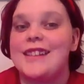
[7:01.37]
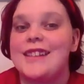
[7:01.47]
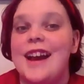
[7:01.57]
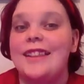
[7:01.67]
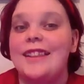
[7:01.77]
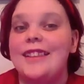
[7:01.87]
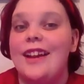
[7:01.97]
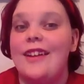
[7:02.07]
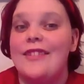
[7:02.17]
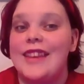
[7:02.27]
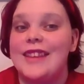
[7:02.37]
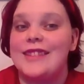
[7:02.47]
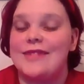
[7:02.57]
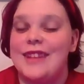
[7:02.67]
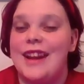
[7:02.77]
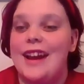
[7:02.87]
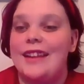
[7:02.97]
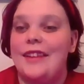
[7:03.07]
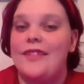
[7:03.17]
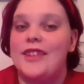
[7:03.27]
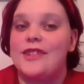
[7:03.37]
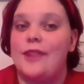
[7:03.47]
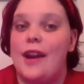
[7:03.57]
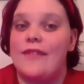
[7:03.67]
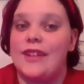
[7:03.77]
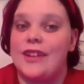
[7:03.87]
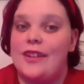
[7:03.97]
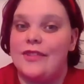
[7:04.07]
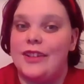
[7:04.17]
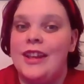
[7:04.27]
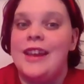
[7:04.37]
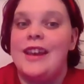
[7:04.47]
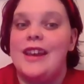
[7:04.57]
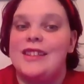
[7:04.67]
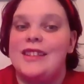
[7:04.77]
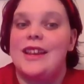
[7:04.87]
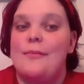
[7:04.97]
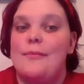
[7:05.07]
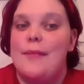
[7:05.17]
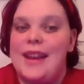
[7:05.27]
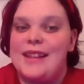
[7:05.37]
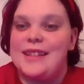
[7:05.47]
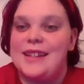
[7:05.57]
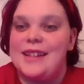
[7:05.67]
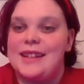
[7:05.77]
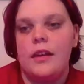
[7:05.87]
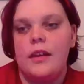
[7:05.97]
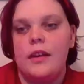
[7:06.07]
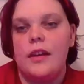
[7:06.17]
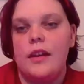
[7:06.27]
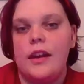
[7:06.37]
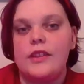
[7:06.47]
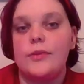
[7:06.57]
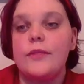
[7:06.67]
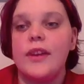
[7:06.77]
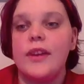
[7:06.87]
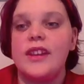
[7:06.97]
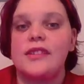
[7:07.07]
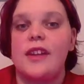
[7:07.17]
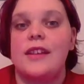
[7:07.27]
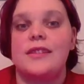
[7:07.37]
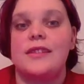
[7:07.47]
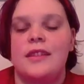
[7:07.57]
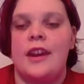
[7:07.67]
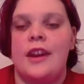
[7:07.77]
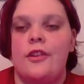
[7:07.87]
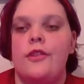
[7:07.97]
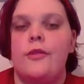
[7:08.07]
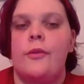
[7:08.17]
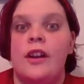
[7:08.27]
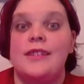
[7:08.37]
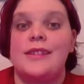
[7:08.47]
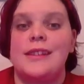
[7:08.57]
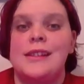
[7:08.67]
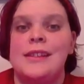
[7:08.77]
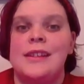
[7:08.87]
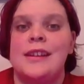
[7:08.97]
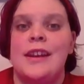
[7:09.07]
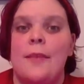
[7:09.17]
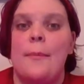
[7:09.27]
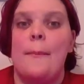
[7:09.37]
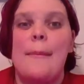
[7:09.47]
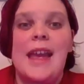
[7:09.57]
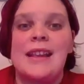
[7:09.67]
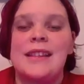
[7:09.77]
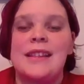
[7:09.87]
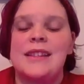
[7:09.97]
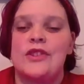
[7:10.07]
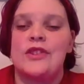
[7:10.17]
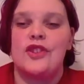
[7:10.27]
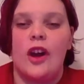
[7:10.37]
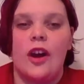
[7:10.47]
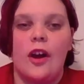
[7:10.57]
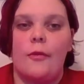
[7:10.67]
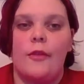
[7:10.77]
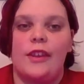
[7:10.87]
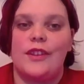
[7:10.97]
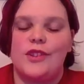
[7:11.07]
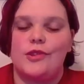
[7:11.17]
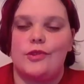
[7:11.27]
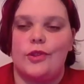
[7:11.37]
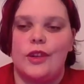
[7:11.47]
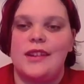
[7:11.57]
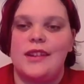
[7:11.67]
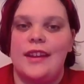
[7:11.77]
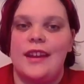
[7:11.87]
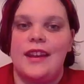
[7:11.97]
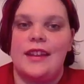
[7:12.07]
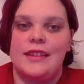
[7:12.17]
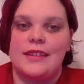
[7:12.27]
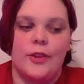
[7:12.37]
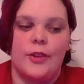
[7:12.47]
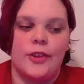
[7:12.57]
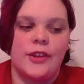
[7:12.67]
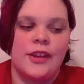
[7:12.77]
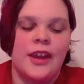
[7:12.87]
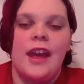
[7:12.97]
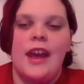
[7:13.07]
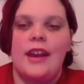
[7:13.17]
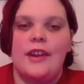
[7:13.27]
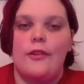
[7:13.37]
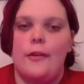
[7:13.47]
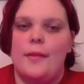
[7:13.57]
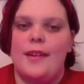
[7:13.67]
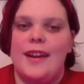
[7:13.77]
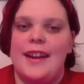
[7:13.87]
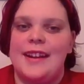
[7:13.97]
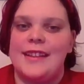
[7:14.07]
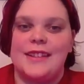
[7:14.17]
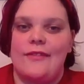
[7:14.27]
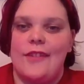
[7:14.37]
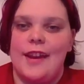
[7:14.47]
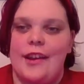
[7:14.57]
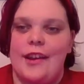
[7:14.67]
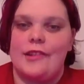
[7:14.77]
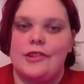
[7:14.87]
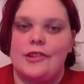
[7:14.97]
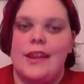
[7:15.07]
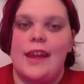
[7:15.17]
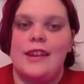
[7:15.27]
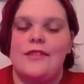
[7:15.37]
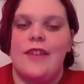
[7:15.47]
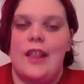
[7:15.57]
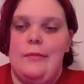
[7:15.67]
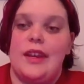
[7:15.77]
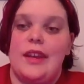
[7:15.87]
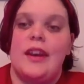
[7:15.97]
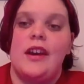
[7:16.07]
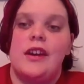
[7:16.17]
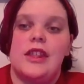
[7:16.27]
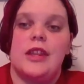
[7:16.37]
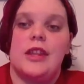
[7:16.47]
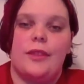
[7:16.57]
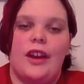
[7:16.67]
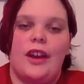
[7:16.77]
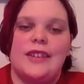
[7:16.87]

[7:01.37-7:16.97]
I love this one. I love this graphic novel. It's amazing. It's written by Scott Snyder, who honestly did an amazing job with the storytelling in this book and incorporating the different characters and developing the plot.